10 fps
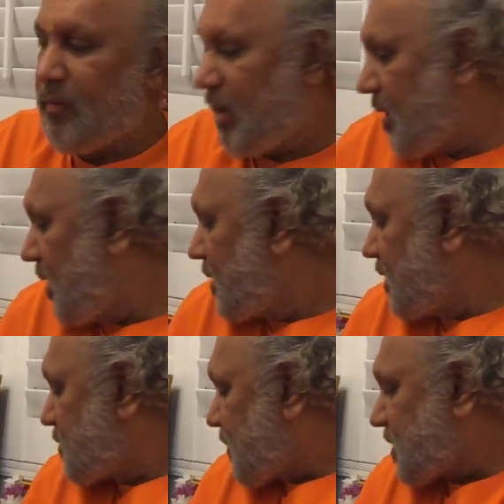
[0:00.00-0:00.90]
When
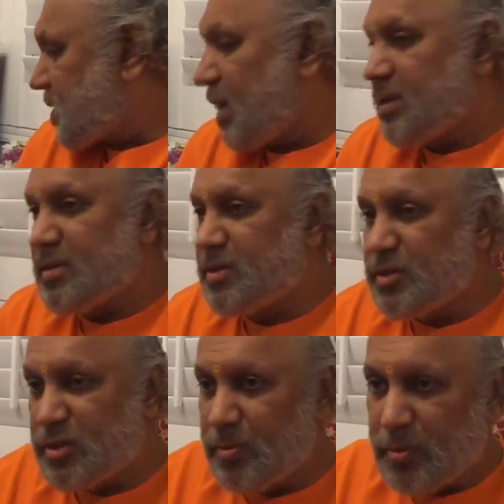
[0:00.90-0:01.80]
this prasad is
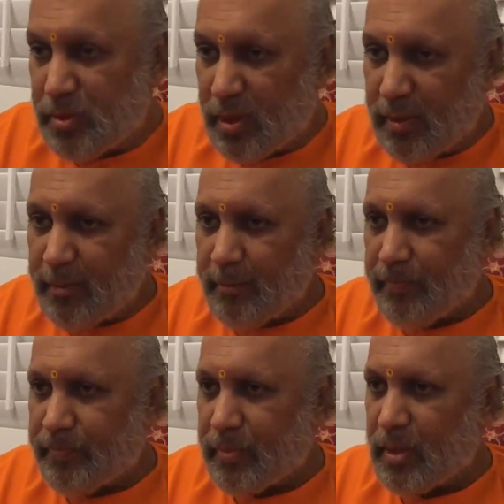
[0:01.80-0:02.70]
distributed,
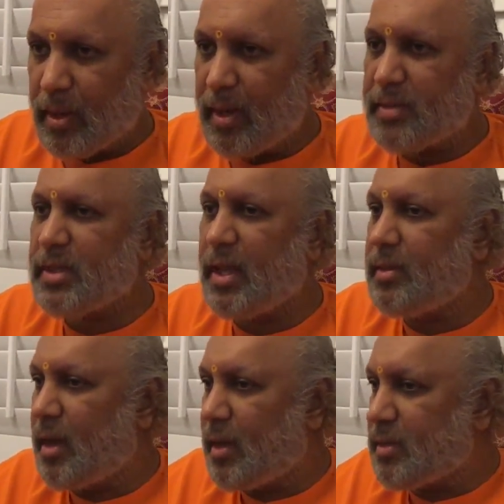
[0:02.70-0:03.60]
let us say
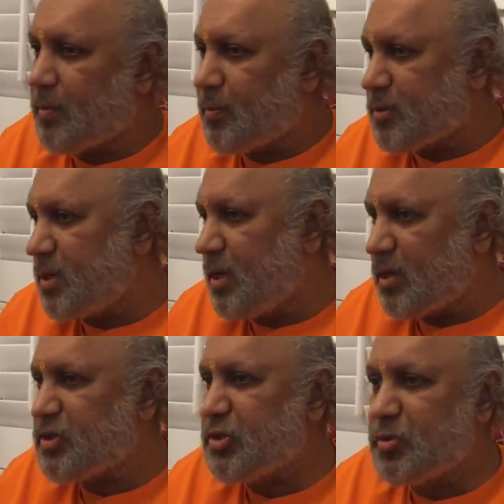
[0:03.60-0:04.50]
the other person
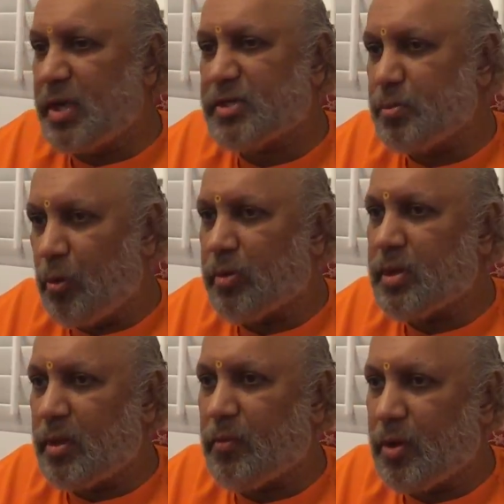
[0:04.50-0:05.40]
next to you gets more
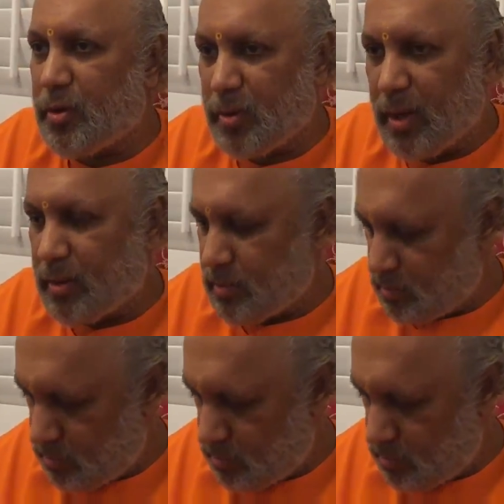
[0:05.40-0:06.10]
than what you get.